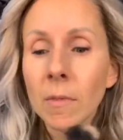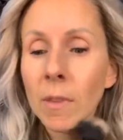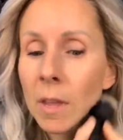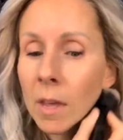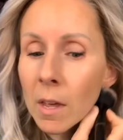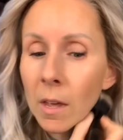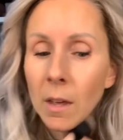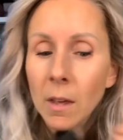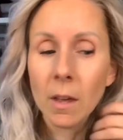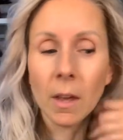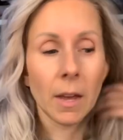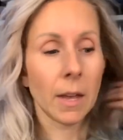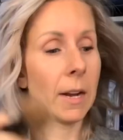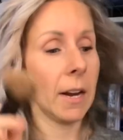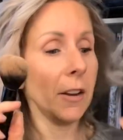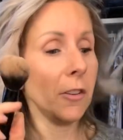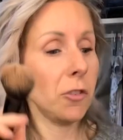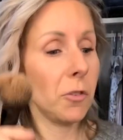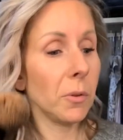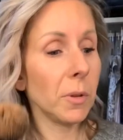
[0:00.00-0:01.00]
And I
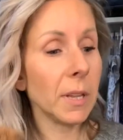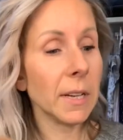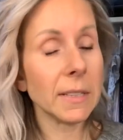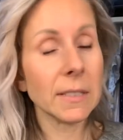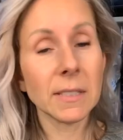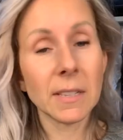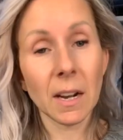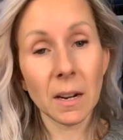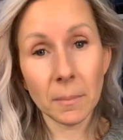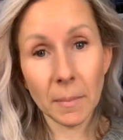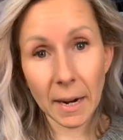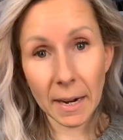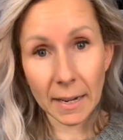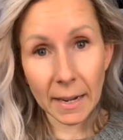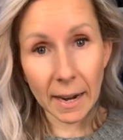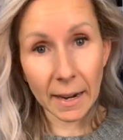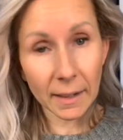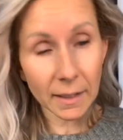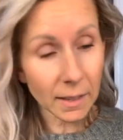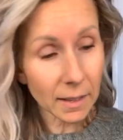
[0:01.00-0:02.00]
do this down my
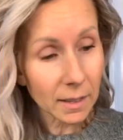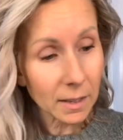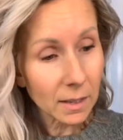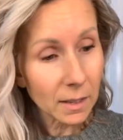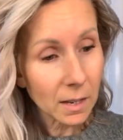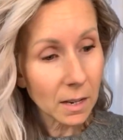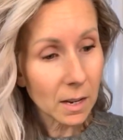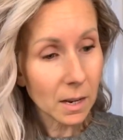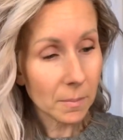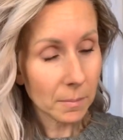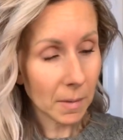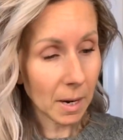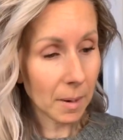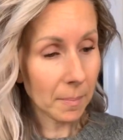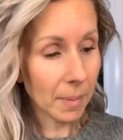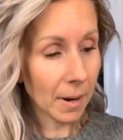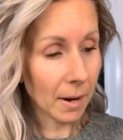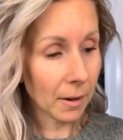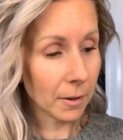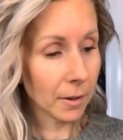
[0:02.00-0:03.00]
neck. My
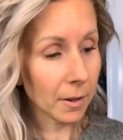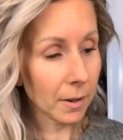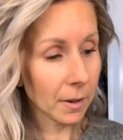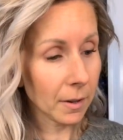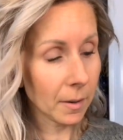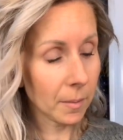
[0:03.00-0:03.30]
powdered